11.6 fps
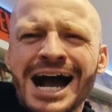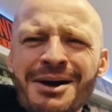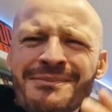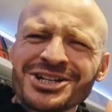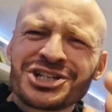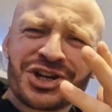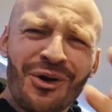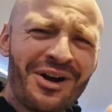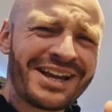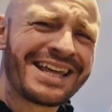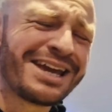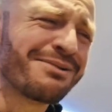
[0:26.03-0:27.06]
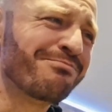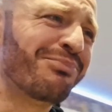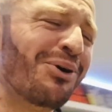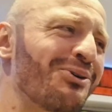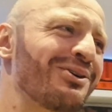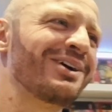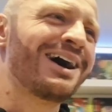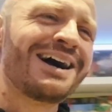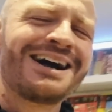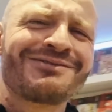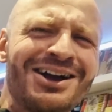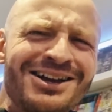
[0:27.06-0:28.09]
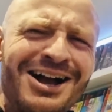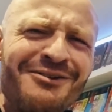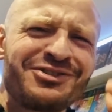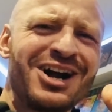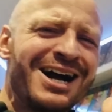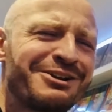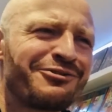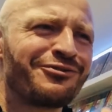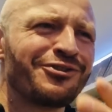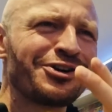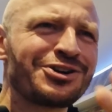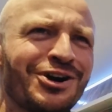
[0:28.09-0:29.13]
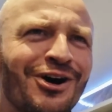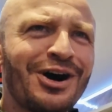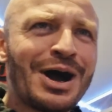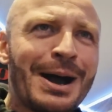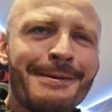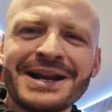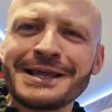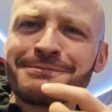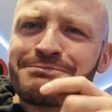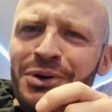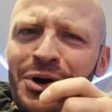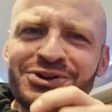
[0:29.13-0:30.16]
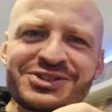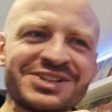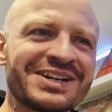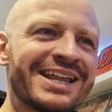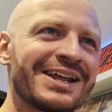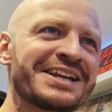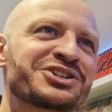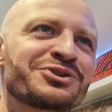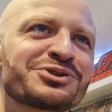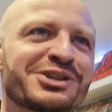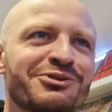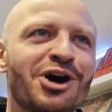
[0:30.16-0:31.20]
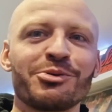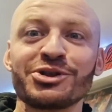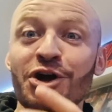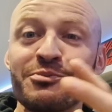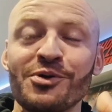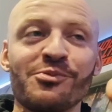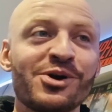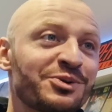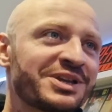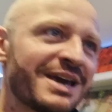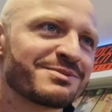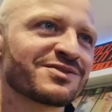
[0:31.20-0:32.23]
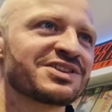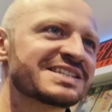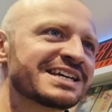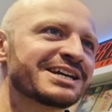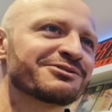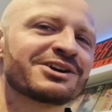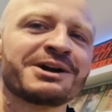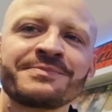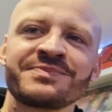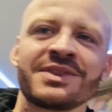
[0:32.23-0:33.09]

I'm enjoying it, but I think I've kind of forgot how many bugs and little issues there are with open world games of this era.